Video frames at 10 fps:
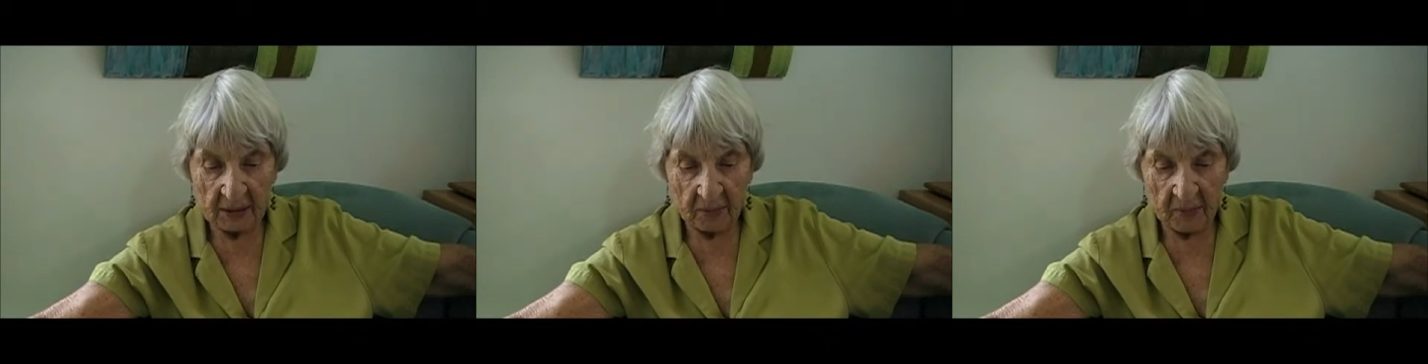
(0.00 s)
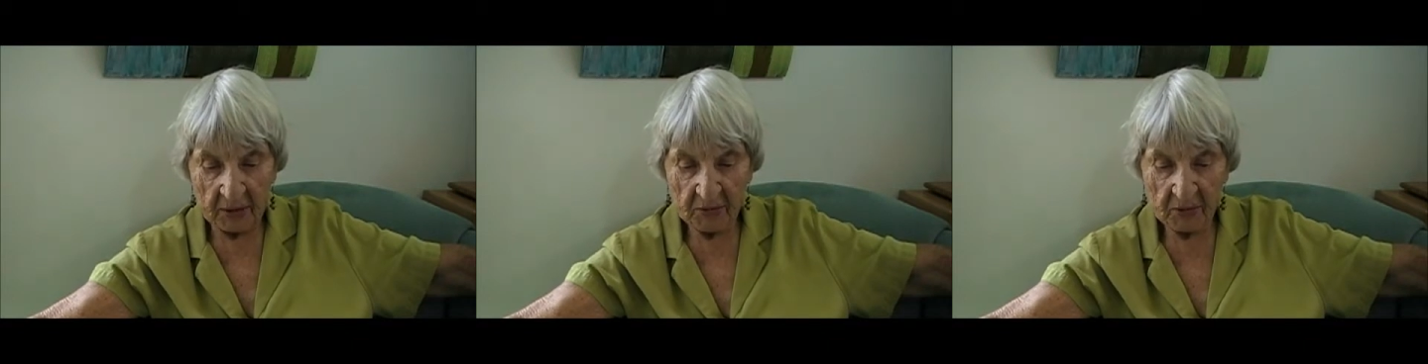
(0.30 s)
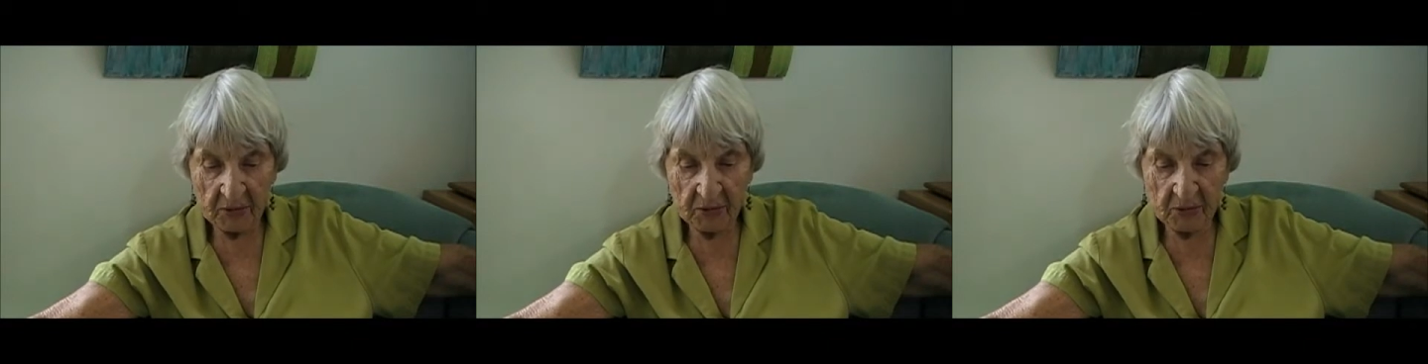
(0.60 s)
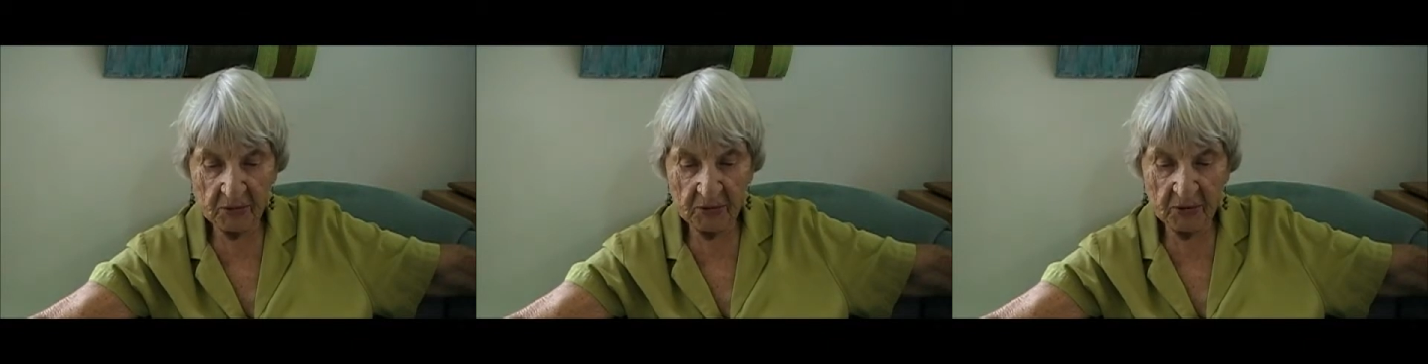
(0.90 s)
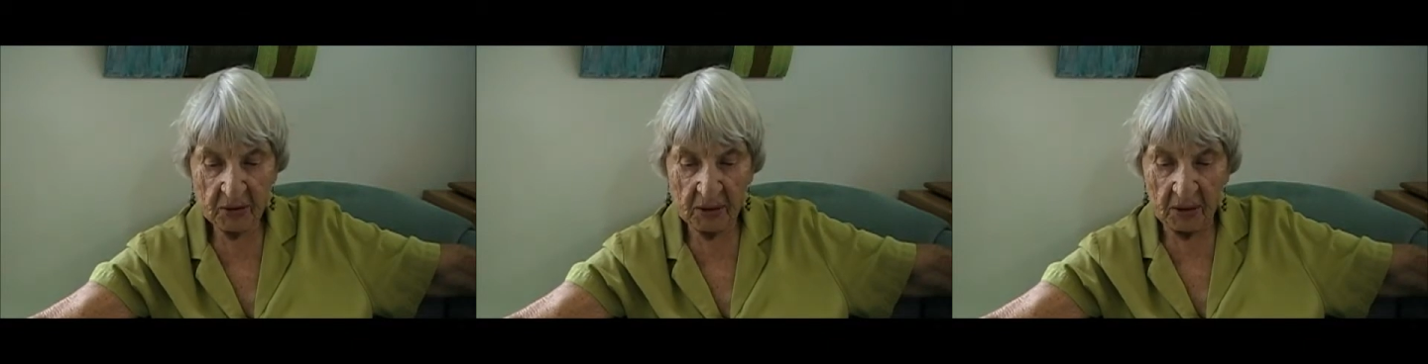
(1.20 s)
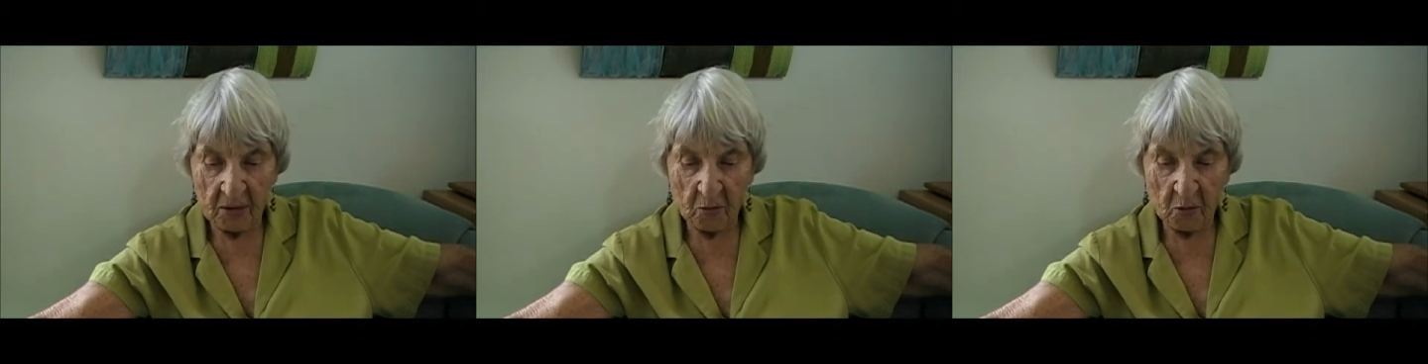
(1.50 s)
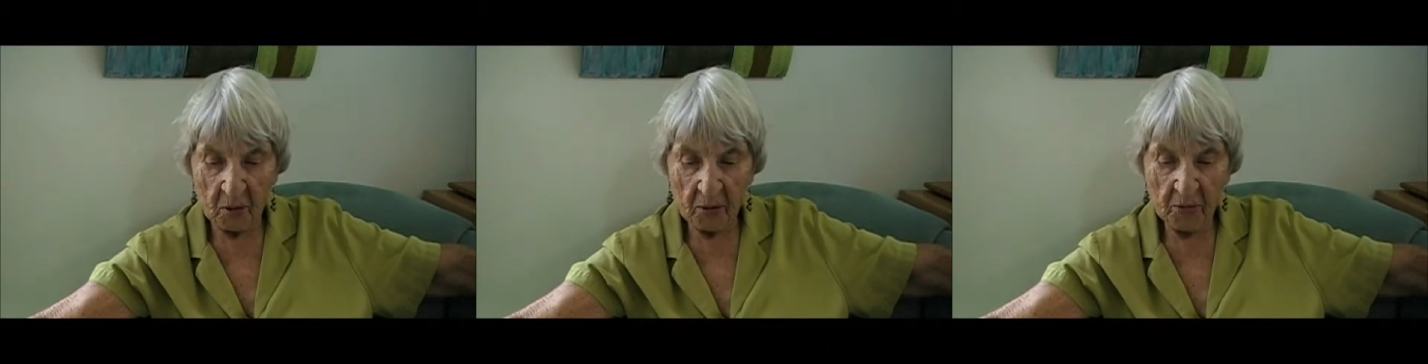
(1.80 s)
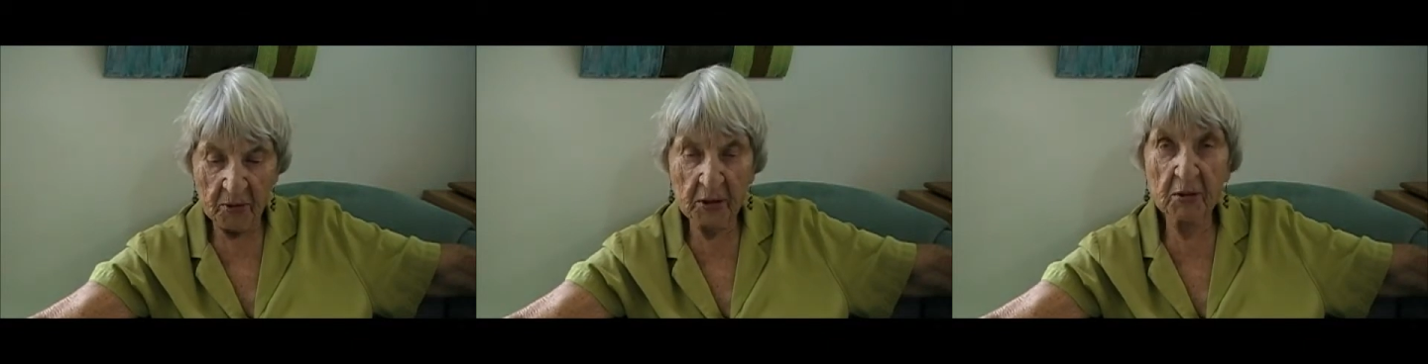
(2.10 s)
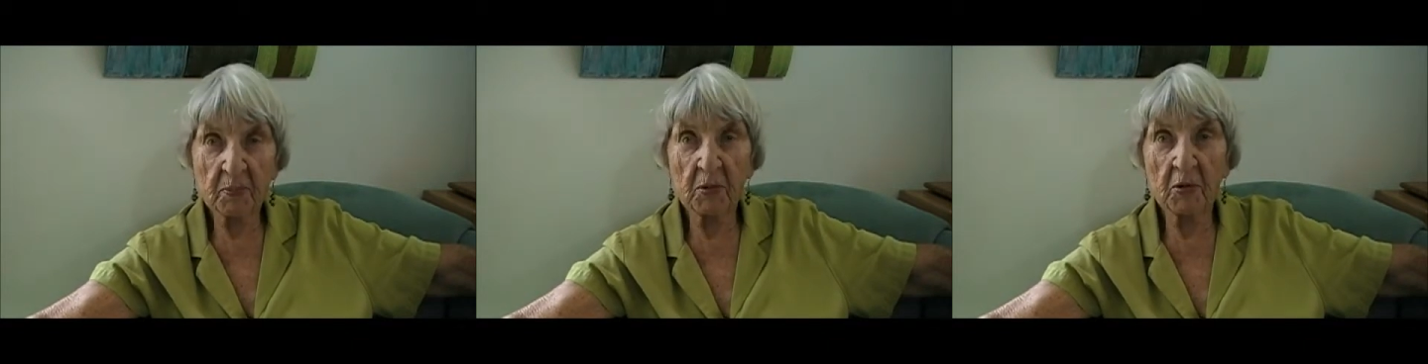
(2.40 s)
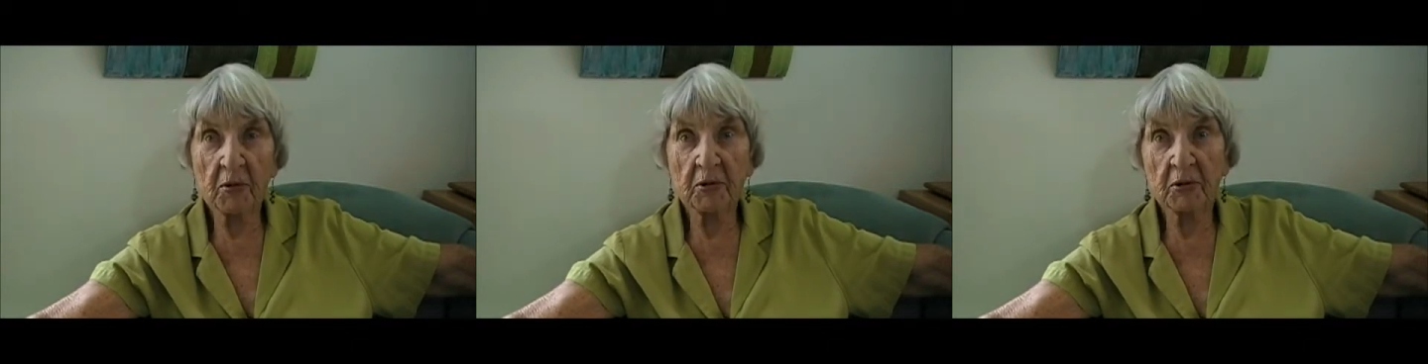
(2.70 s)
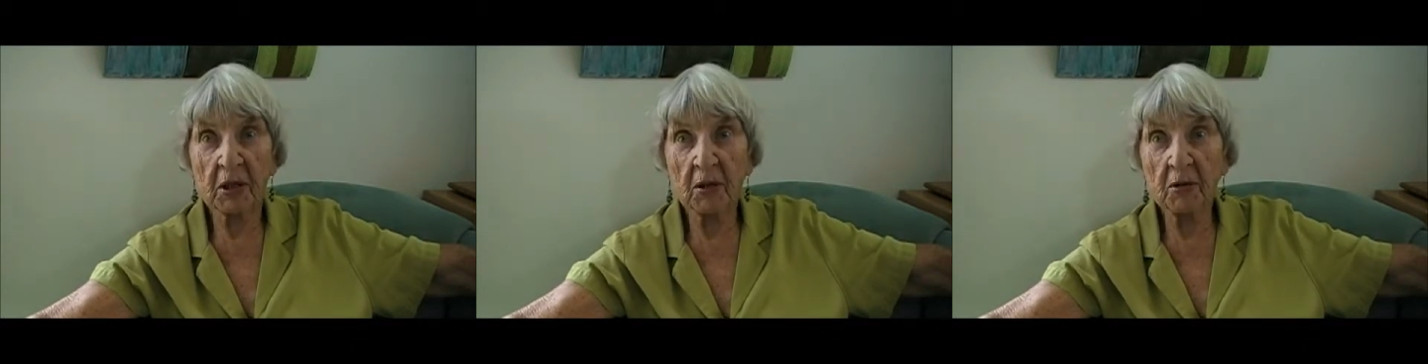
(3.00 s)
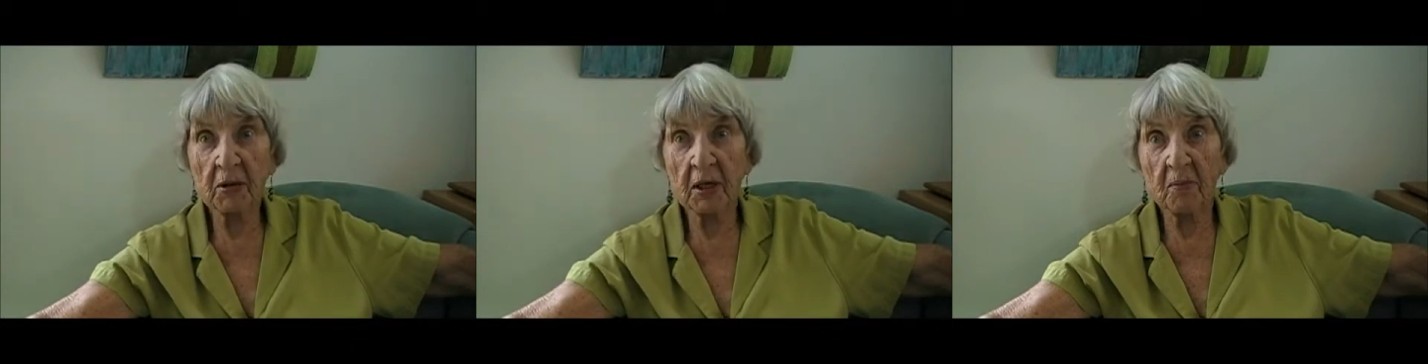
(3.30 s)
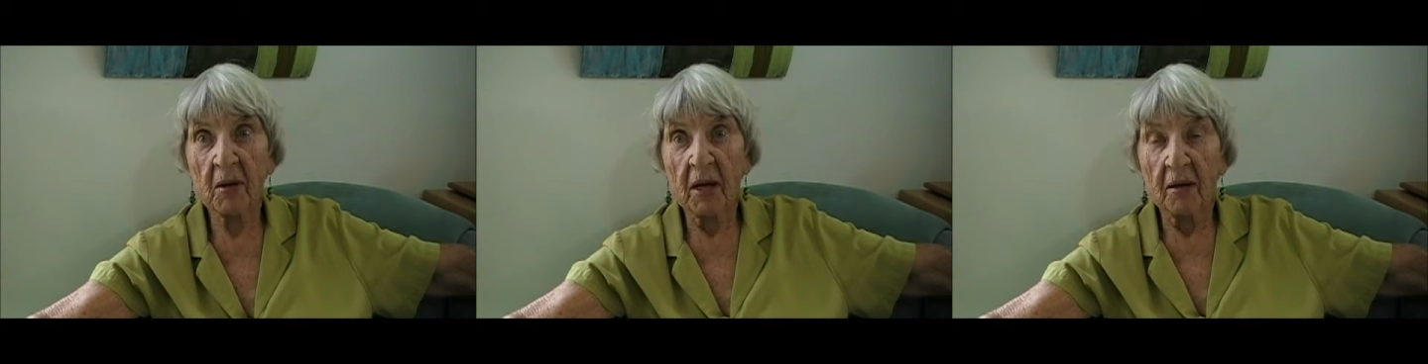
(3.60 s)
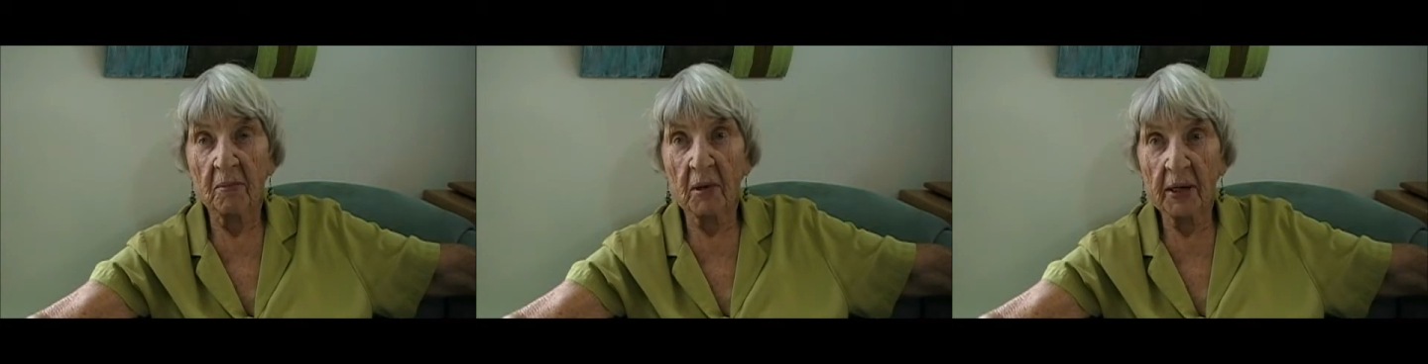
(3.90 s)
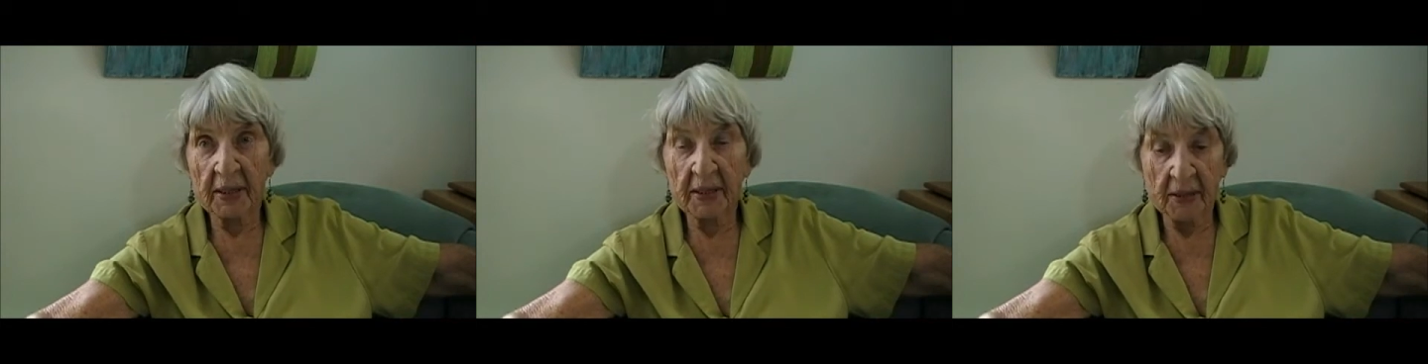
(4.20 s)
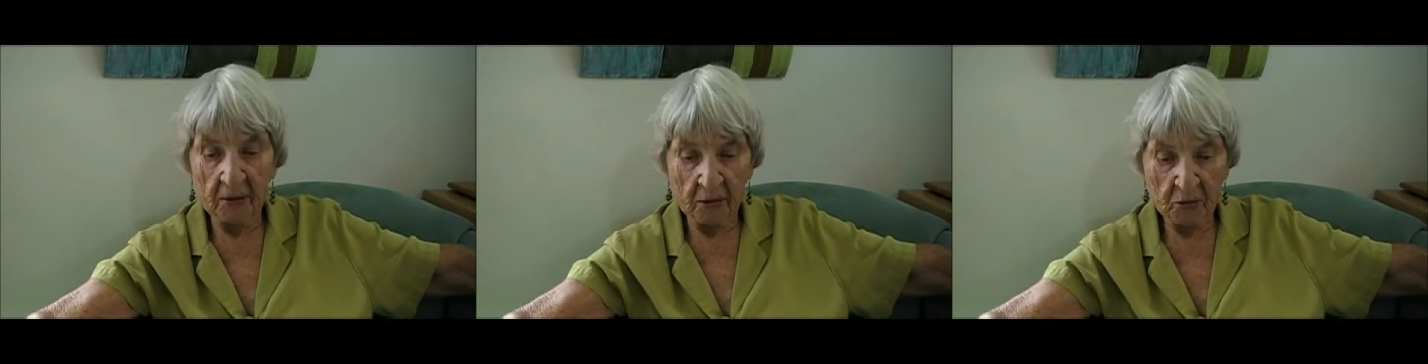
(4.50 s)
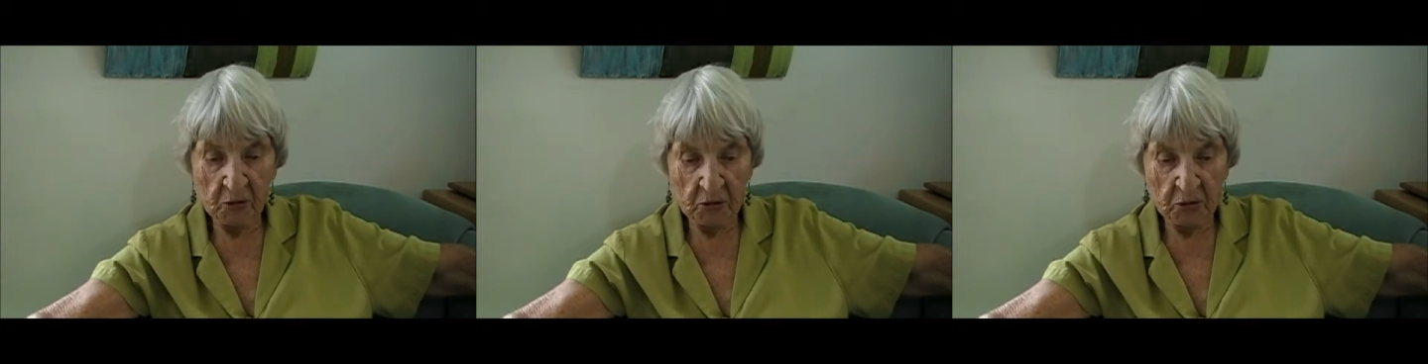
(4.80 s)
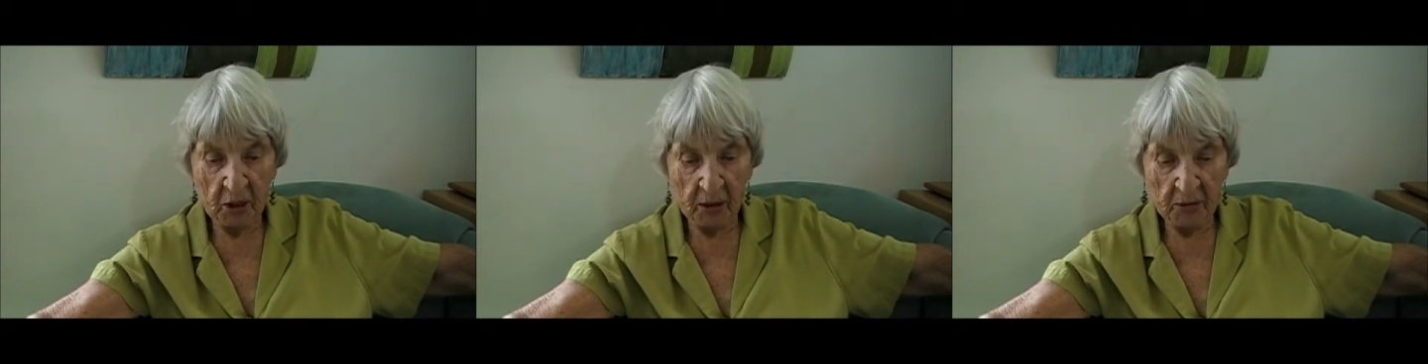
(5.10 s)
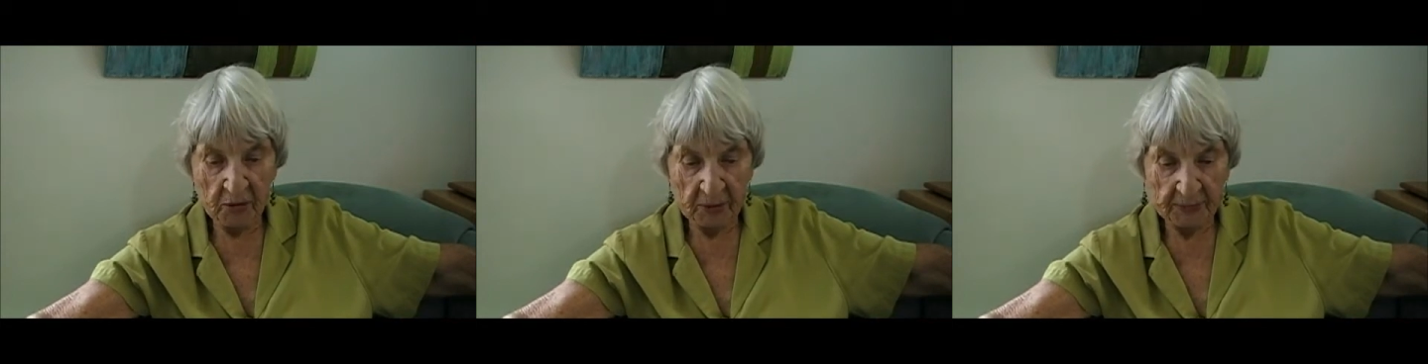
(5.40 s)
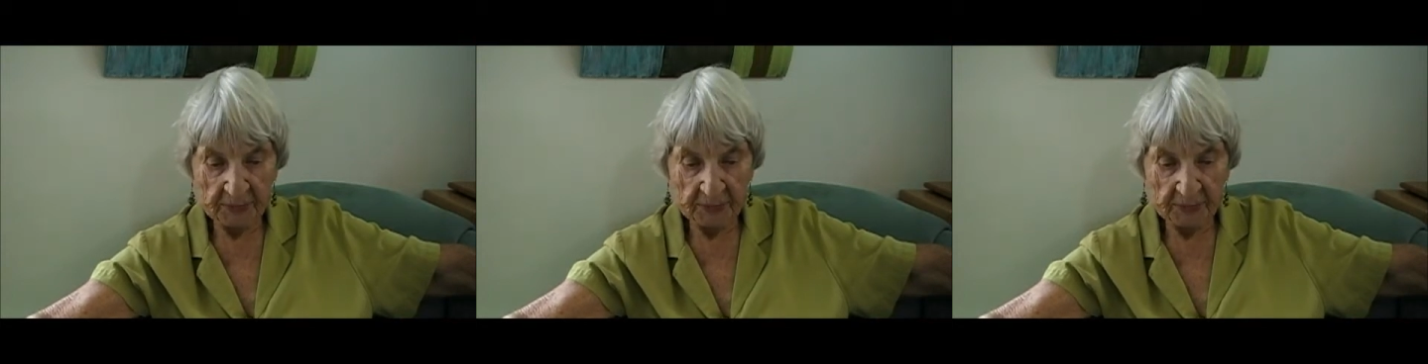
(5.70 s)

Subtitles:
My sisters were other explorers, including Martin and Osa Johnson,